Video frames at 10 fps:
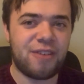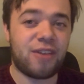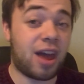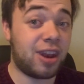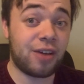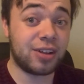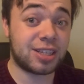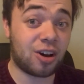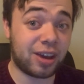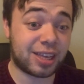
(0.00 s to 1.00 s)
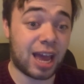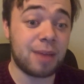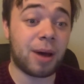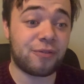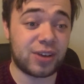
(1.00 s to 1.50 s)
Another tight
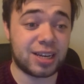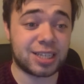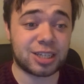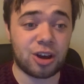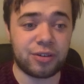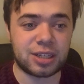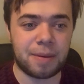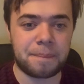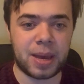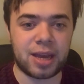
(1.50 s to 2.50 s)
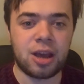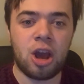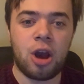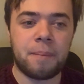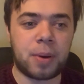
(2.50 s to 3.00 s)
game I think this is going to be.
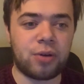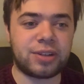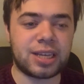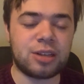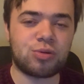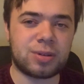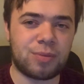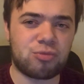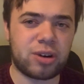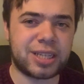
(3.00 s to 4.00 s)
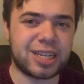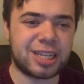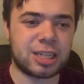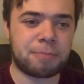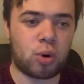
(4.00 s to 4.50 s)
Both teams with some recent
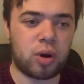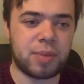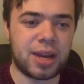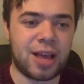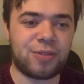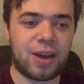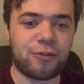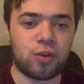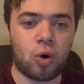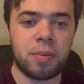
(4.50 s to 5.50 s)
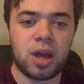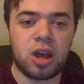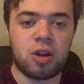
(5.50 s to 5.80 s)
disappointment in their form.